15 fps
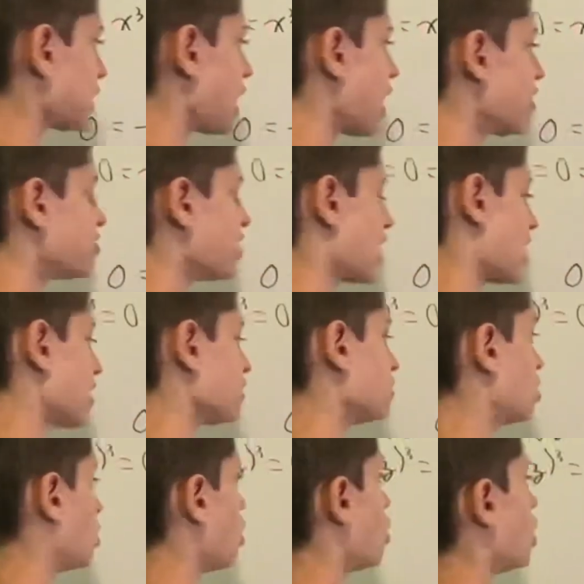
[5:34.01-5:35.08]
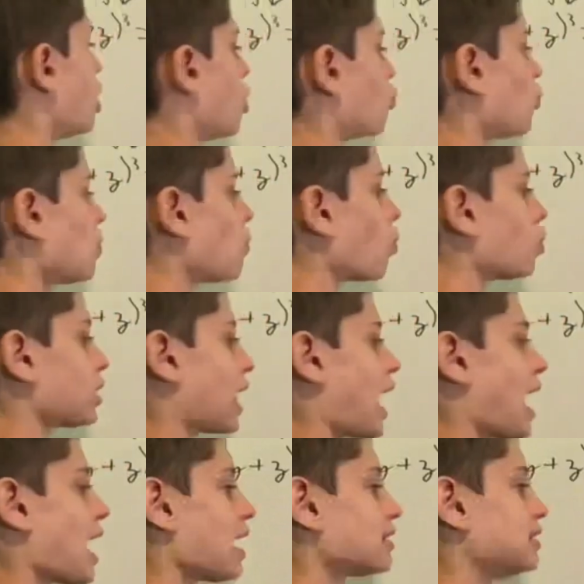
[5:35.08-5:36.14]
And then we will
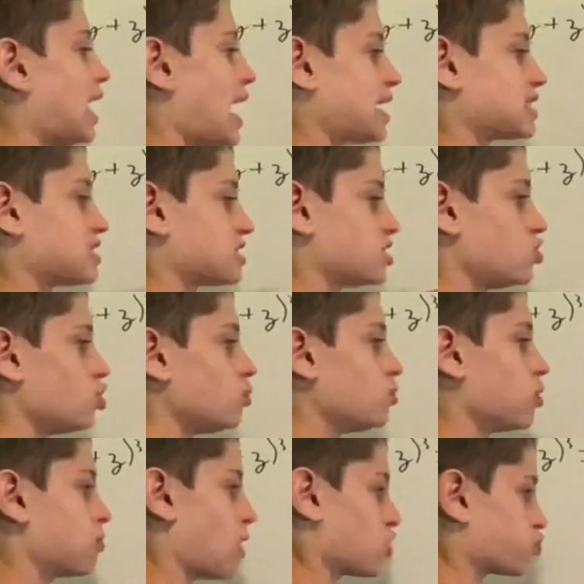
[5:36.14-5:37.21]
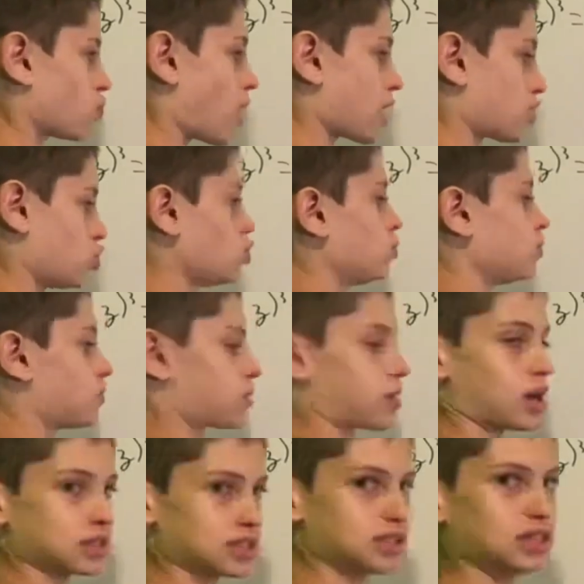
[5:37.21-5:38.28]
add x cubed plus y cubed
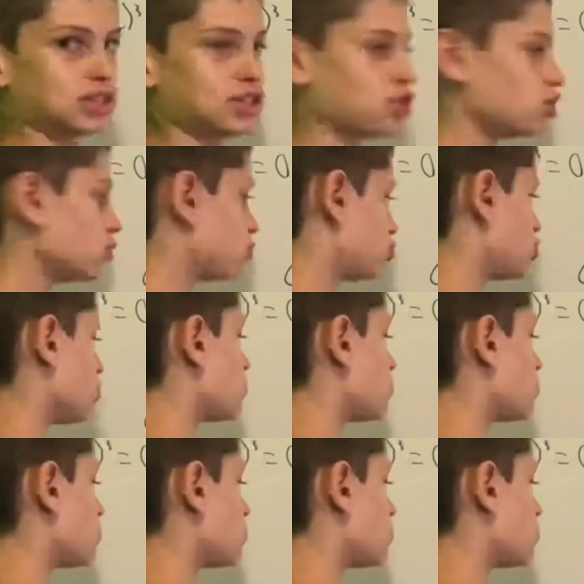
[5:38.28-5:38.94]
plus z cubed to